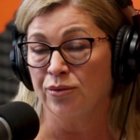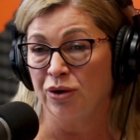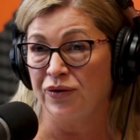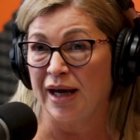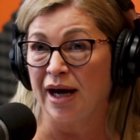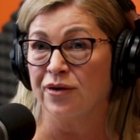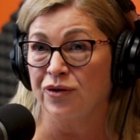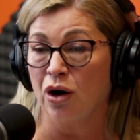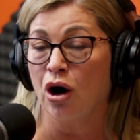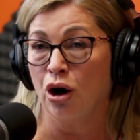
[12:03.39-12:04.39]
moving out of
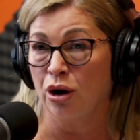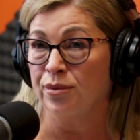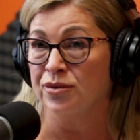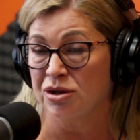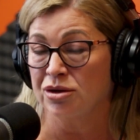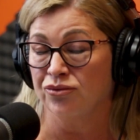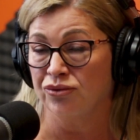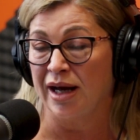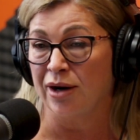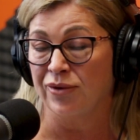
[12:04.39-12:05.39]
your home to
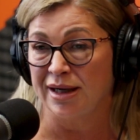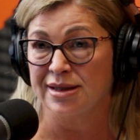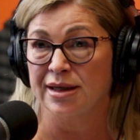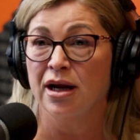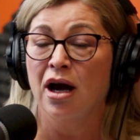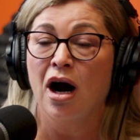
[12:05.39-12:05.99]
now rent it,